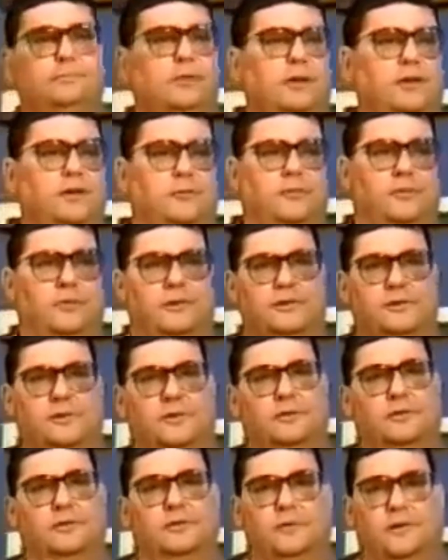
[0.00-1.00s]
playing with each
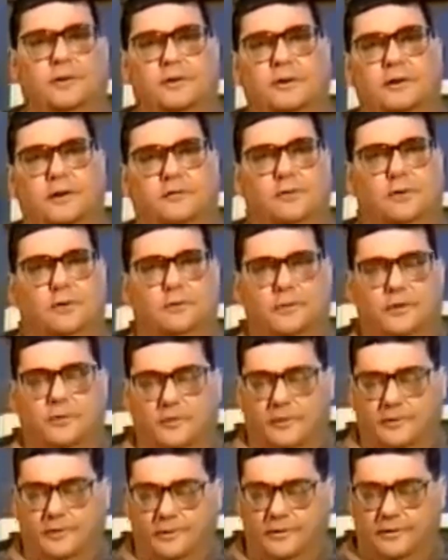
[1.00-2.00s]
other and trying to cover up
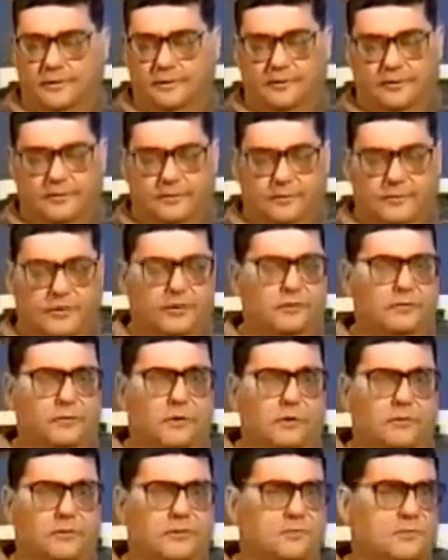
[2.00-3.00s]
some of their sins and being
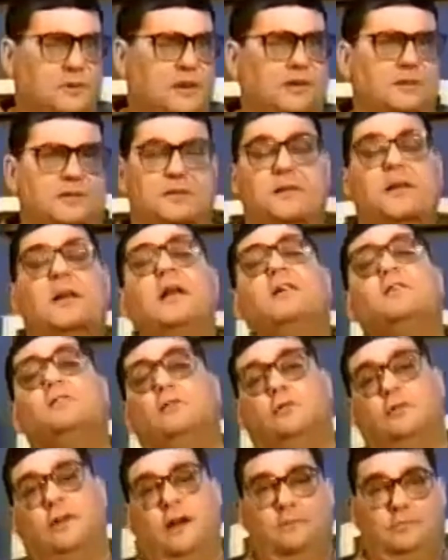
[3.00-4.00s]
involved with some kids? And the
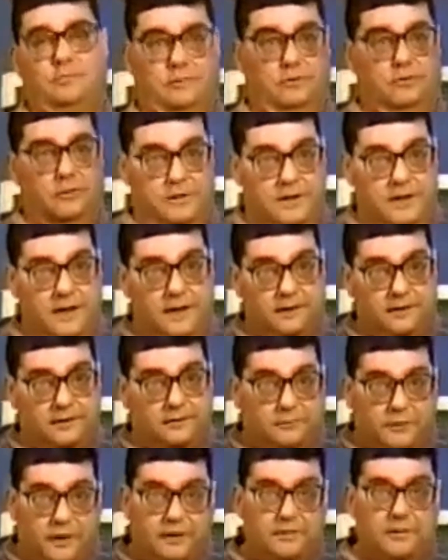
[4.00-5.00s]
answer is absolutely
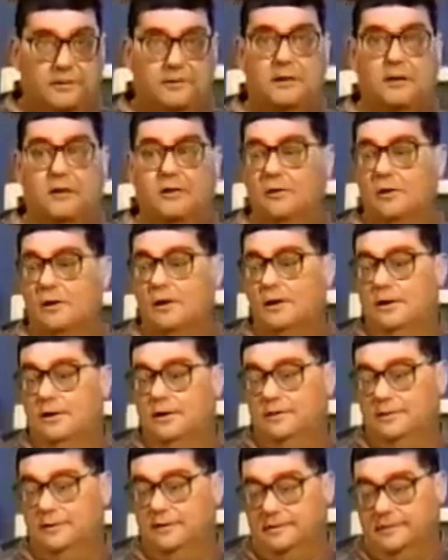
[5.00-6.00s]
yes. In fact, that's how,
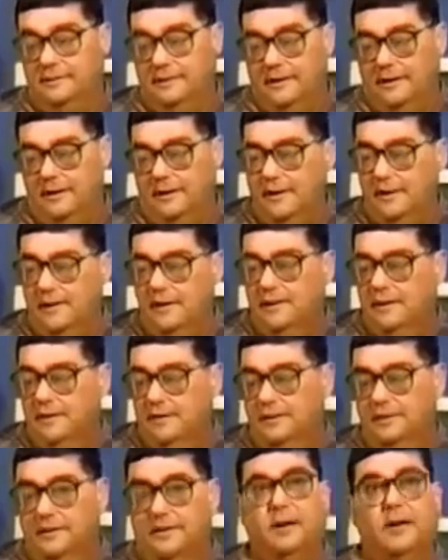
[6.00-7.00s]
as I say,
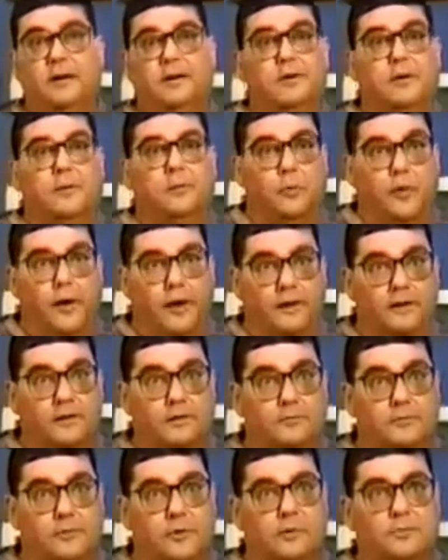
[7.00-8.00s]
I ended up writing
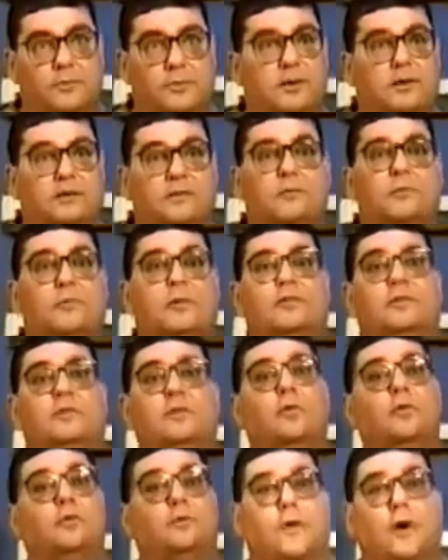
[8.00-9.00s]
the book, because it went
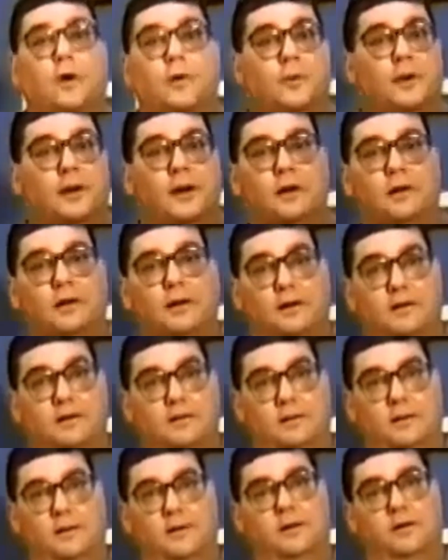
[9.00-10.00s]
so far beyond
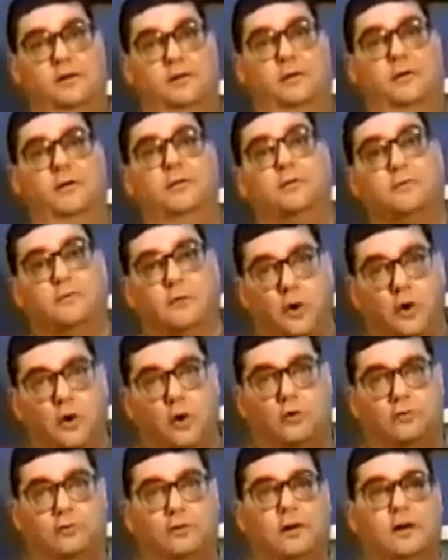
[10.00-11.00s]
anything here. It
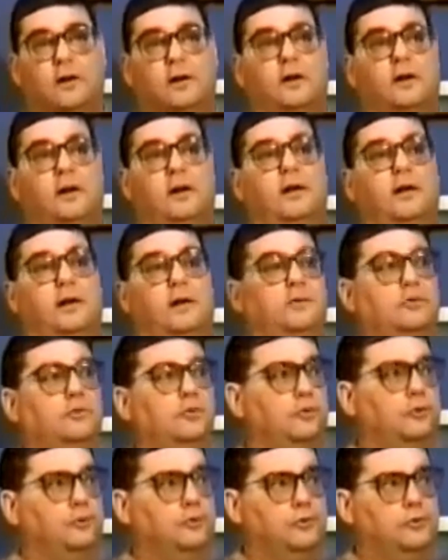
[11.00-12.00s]
involved a
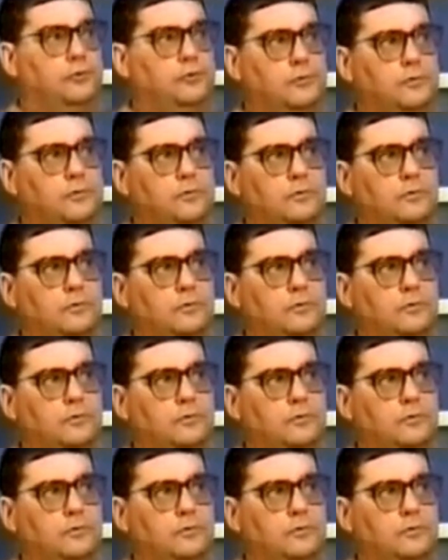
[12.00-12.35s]
true...